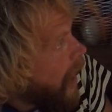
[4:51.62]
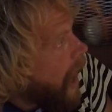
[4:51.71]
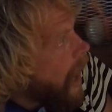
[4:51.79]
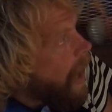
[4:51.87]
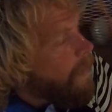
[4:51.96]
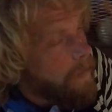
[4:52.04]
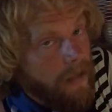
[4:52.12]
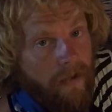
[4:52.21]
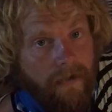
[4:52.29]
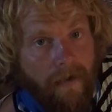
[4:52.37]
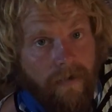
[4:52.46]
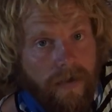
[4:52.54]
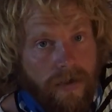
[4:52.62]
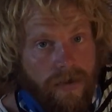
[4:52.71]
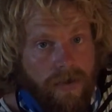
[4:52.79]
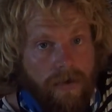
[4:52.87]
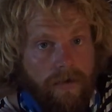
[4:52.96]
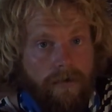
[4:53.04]
are we going to have a
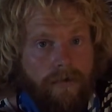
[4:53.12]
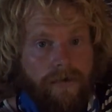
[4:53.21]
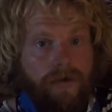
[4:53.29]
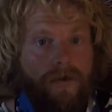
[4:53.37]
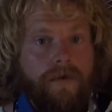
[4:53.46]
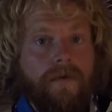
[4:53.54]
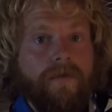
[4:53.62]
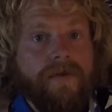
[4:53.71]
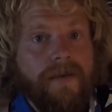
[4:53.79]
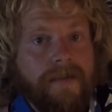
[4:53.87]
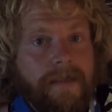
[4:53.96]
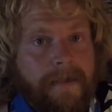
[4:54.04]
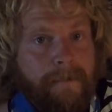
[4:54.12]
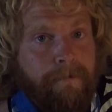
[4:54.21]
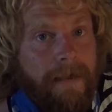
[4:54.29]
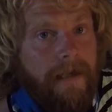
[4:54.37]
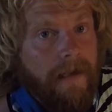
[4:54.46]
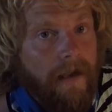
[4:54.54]
huge
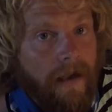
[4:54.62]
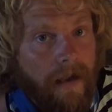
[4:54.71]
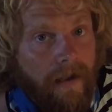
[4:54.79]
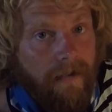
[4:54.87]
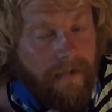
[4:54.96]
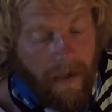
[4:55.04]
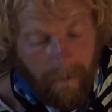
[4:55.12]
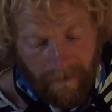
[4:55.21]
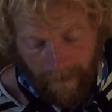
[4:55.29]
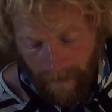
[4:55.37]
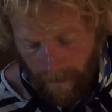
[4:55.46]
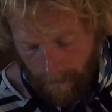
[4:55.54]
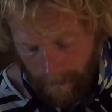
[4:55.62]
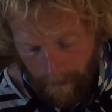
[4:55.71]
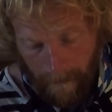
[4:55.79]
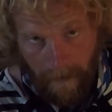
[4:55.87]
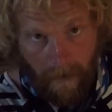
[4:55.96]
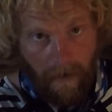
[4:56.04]
spinnaker type sail?
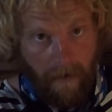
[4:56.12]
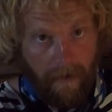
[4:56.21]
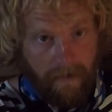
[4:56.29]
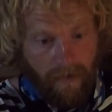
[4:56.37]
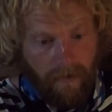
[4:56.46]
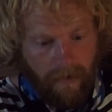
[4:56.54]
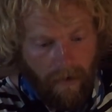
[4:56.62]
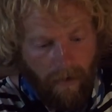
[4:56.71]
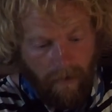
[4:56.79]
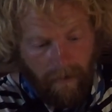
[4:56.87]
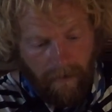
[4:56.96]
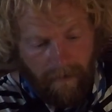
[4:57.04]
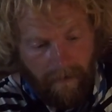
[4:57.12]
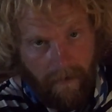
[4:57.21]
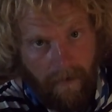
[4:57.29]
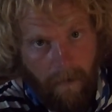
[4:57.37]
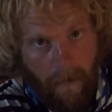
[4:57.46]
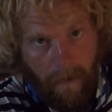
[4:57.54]
Let's toss a coin and
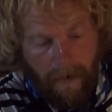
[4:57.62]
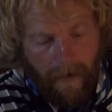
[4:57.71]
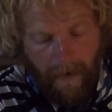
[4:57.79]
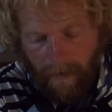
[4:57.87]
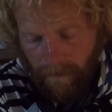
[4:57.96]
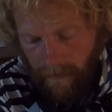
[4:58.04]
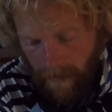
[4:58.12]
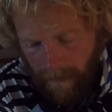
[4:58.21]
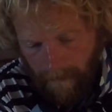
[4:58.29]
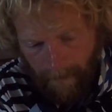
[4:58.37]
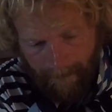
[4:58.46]
see what we're going to have, okay?